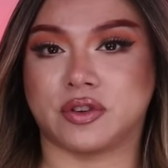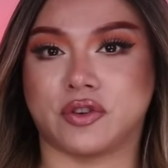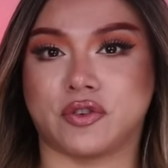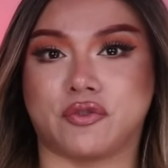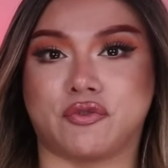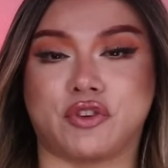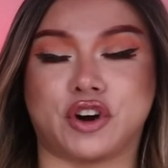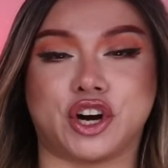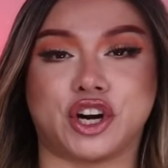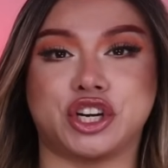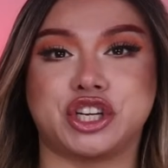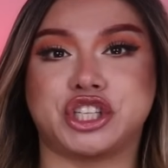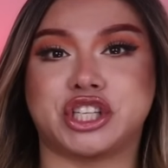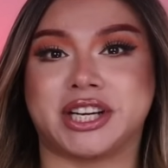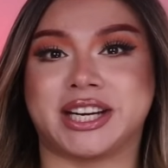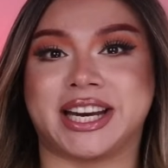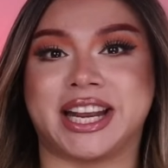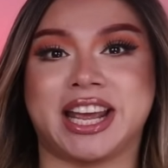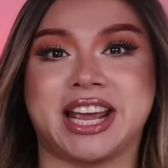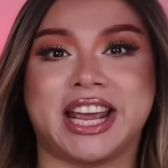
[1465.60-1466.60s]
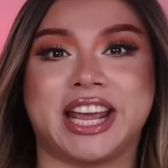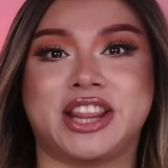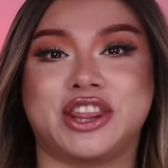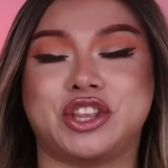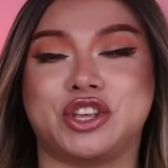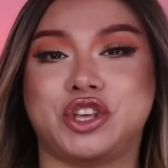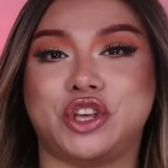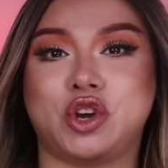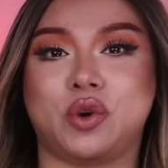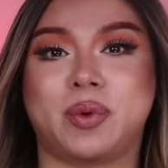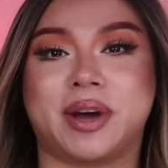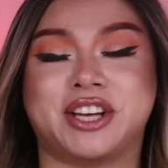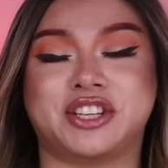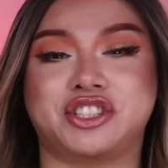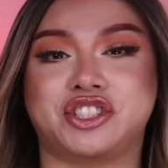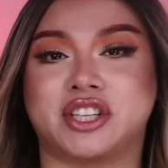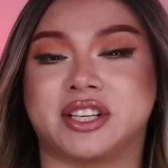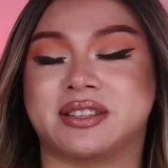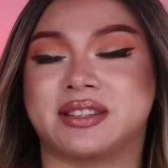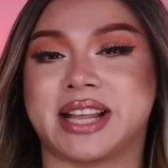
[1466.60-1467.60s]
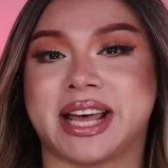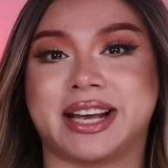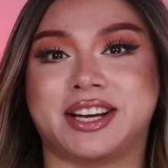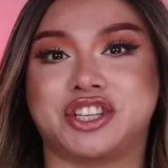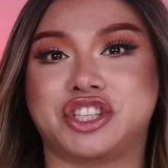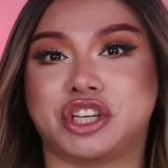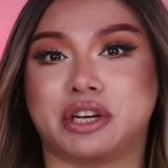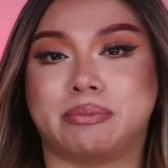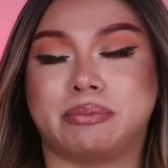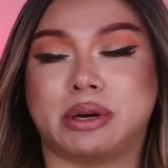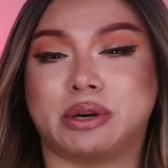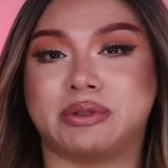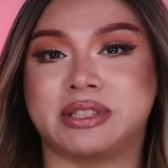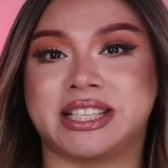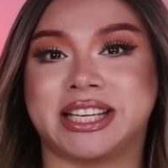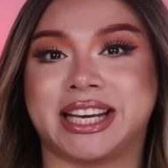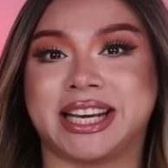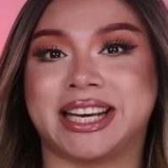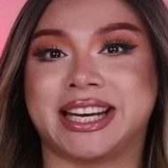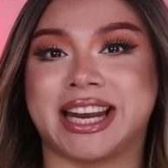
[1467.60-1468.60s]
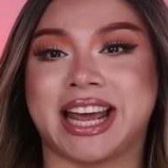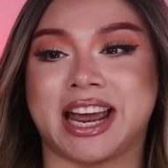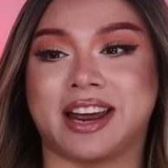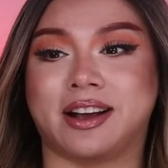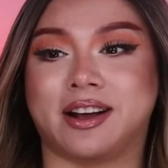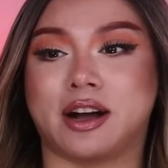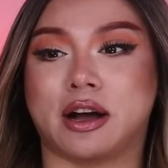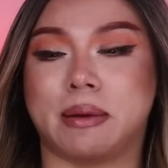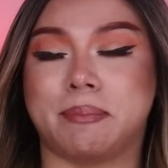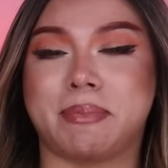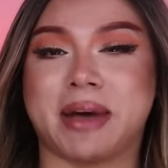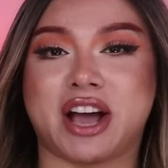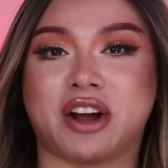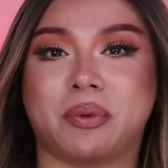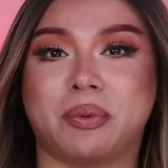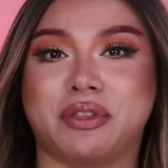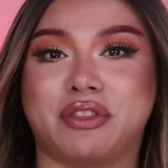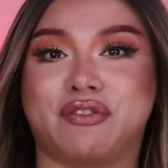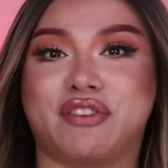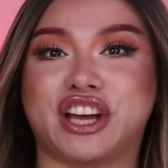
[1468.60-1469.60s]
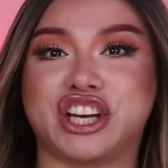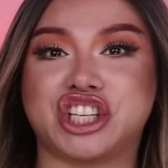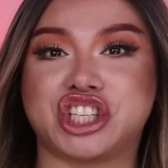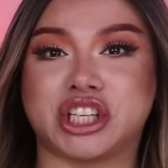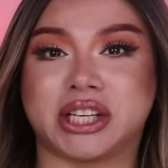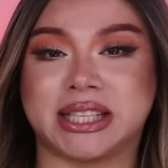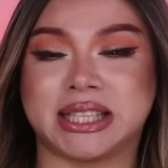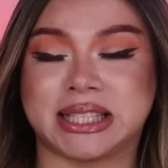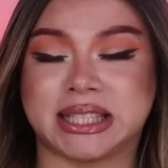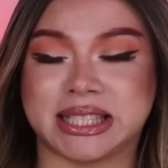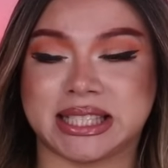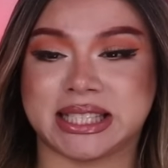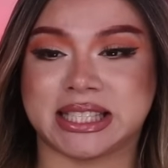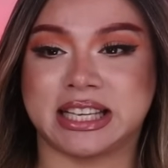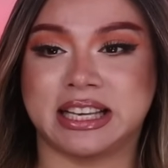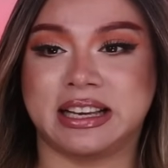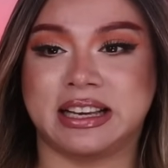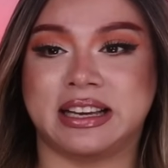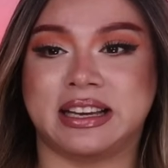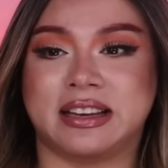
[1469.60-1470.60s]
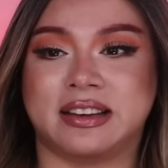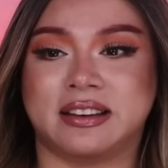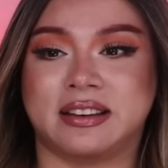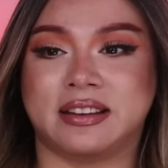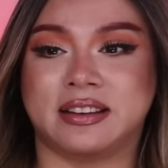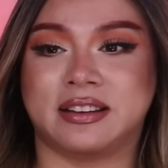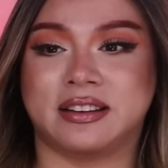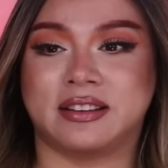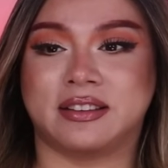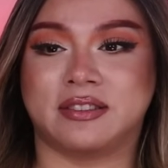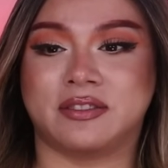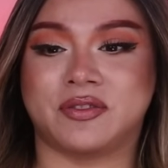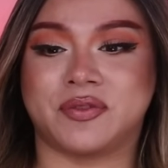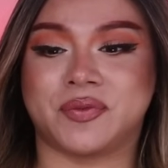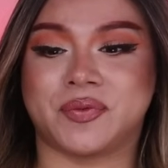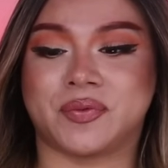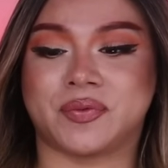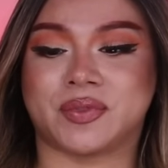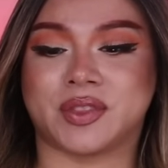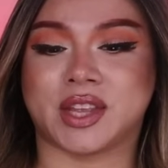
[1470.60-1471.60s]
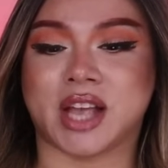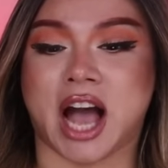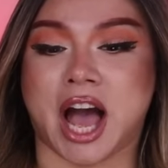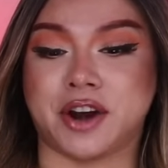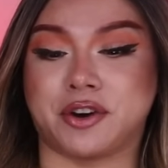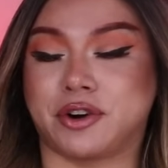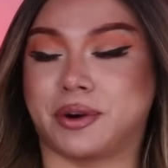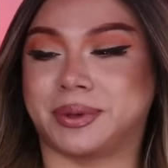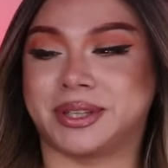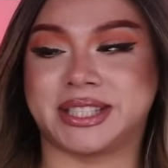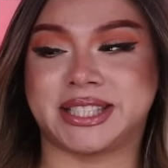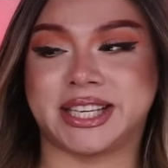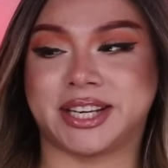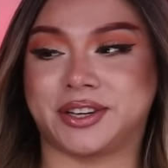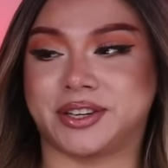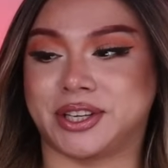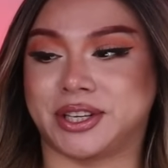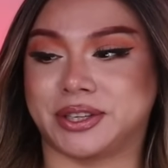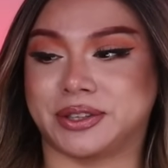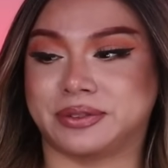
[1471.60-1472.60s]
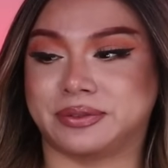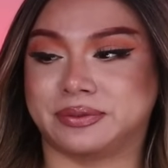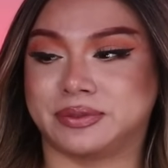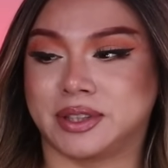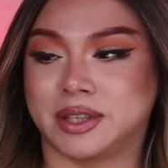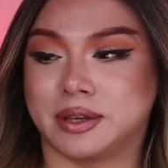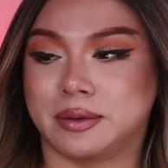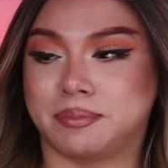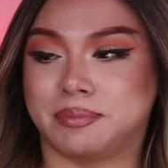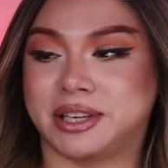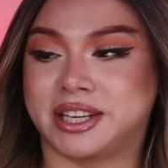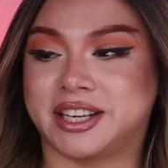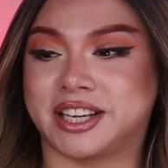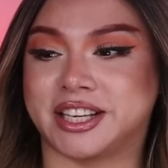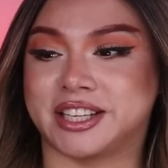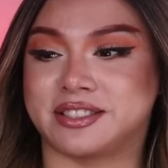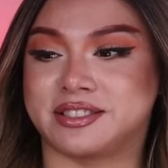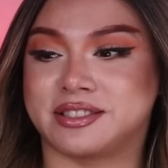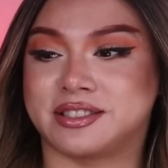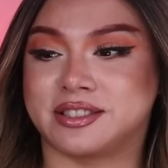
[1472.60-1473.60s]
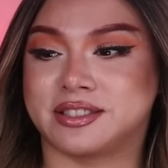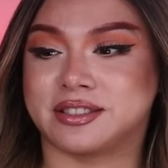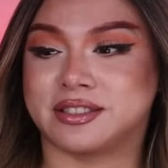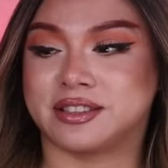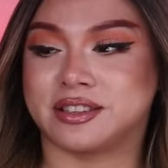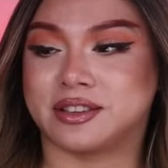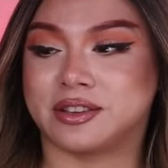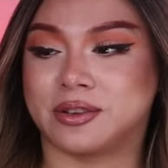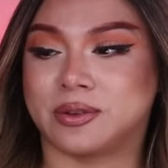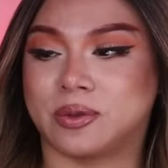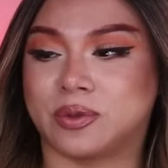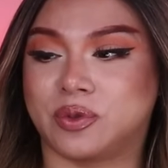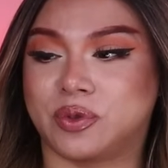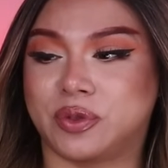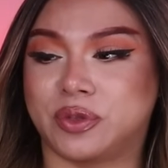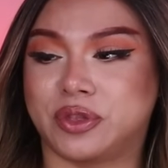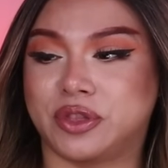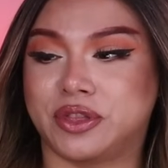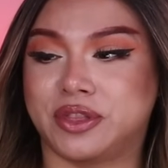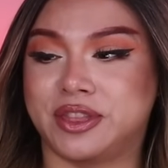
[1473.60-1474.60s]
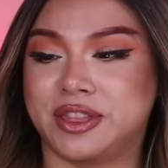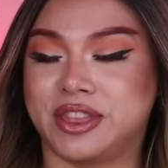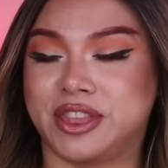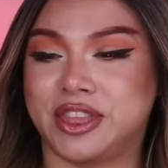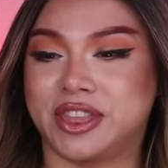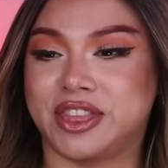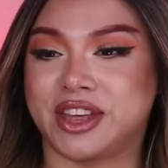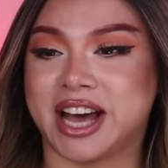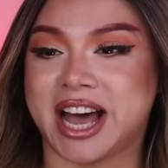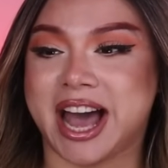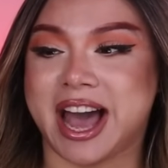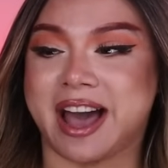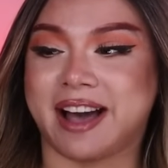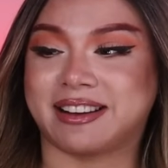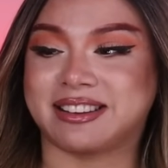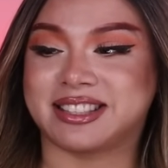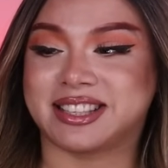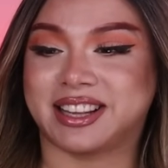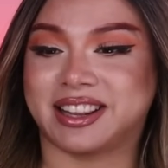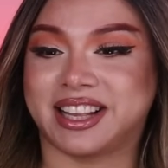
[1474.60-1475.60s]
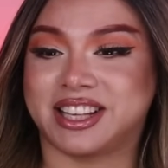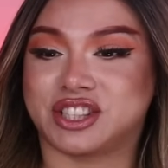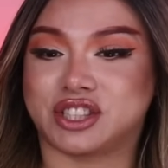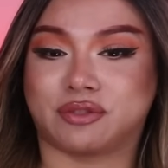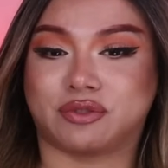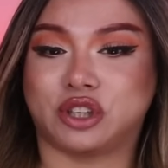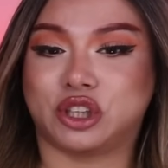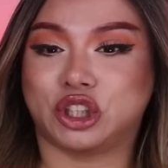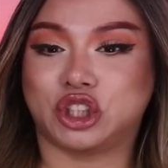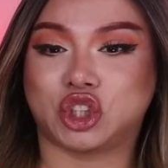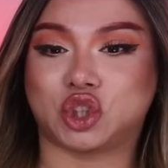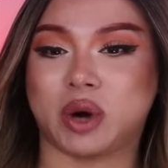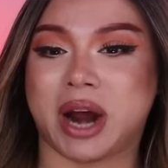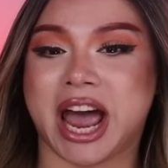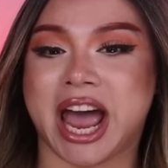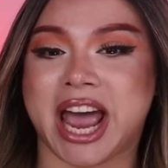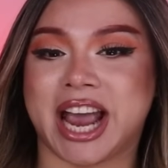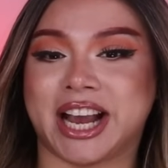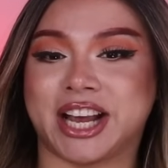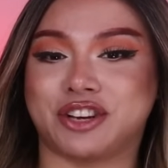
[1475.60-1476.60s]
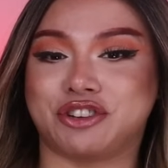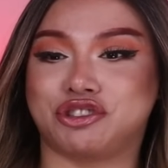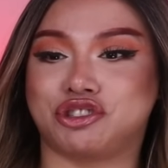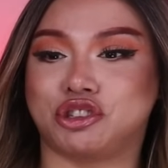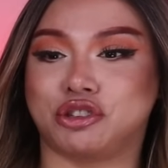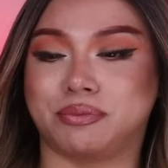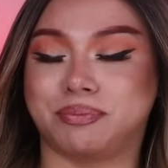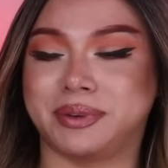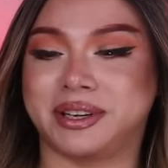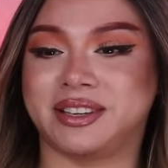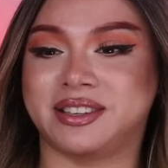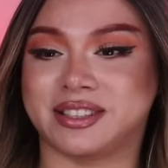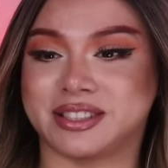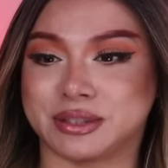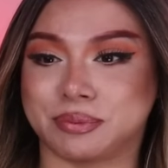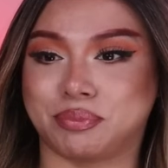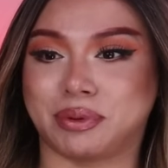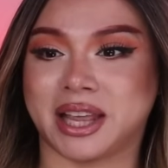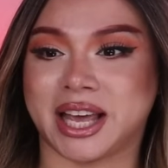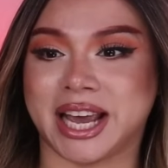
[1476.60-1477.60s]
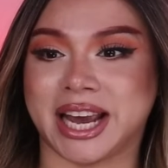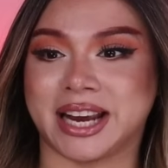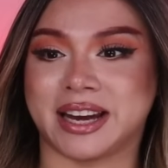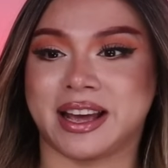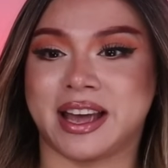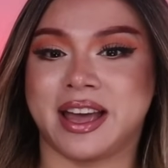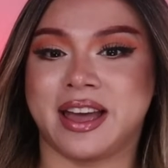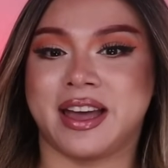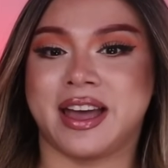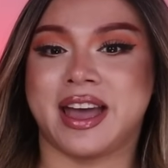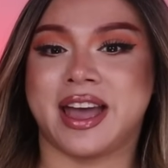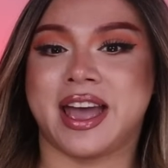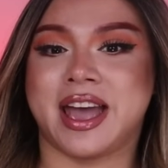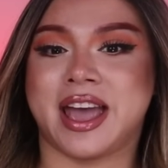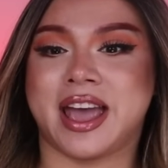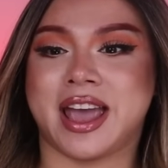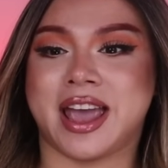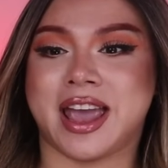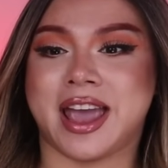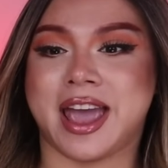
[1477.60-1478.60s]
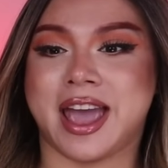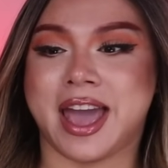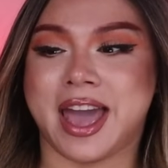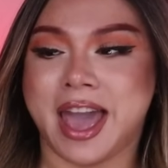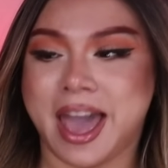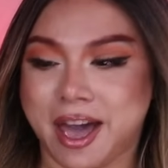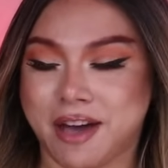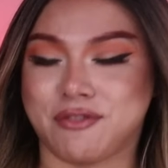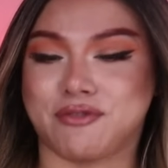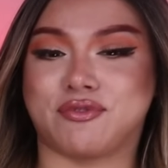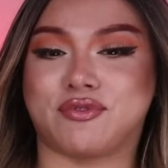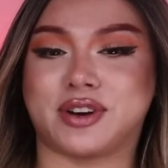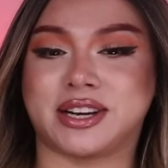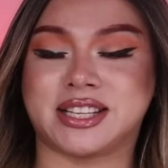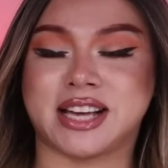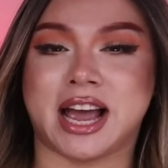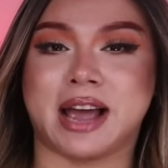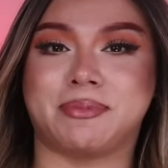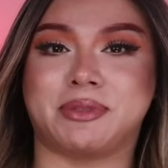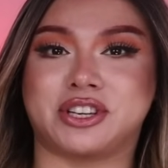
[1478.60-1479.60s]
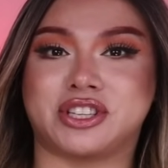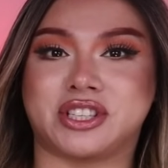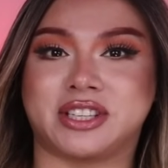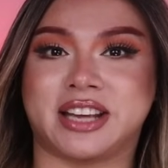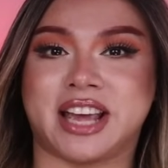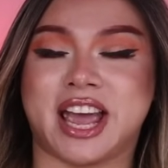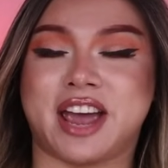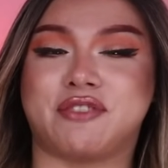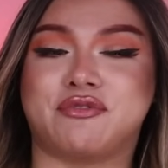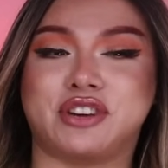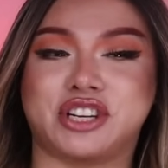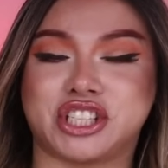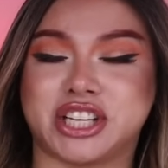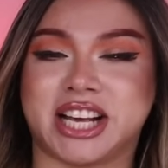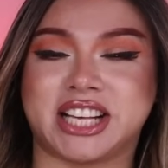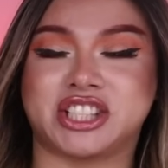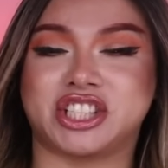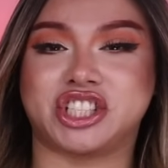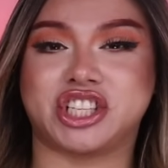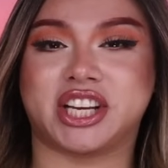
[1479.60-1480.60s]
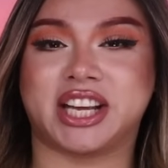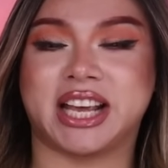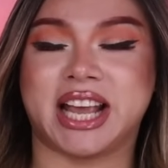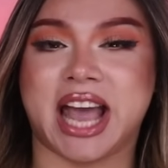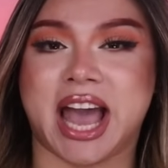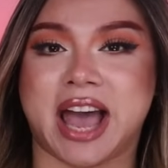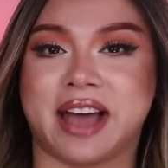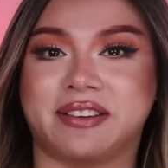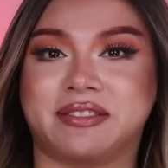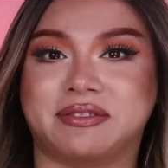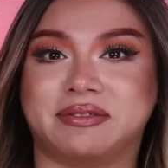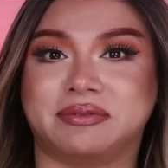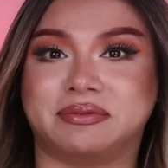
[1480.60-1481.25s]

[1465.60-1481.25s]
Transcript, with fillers: version in the US, just like Jimbo did, and come back with vengeance, I don't know what to tell you because the excellence of her drag should be displayed every time that she, every chance that she can get.